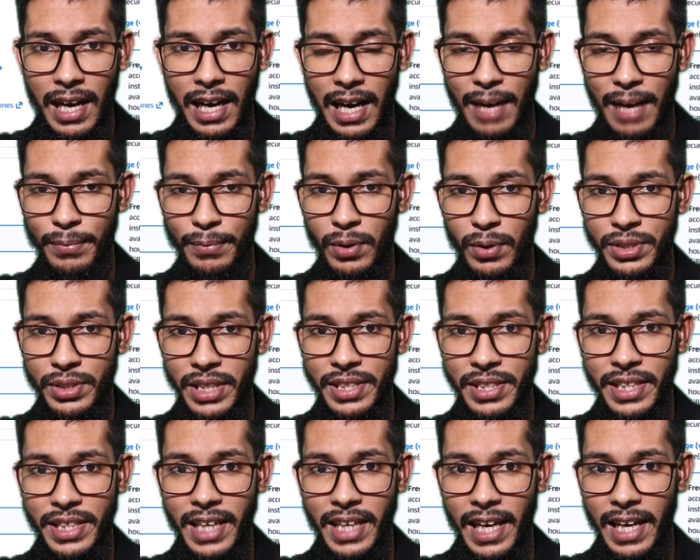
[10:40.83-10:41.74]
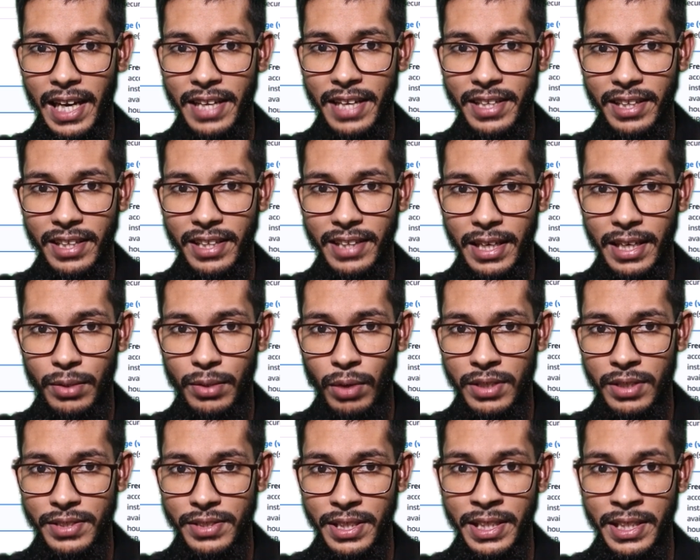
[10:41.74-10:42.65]
I'm not changing anything
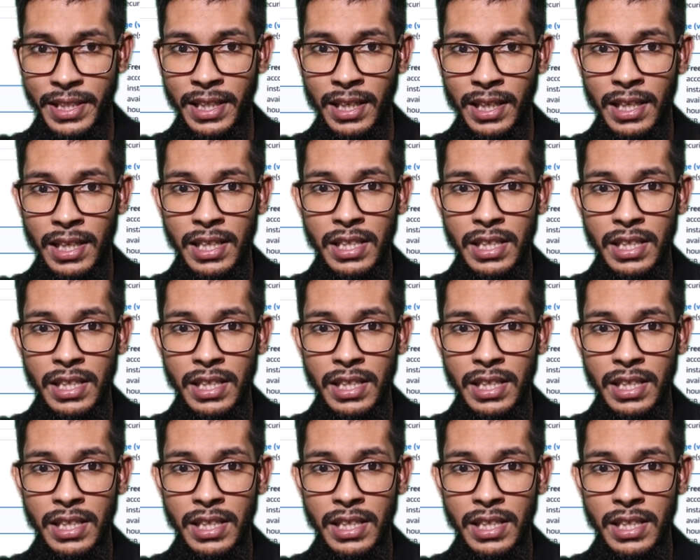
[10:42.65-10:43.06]
network setting.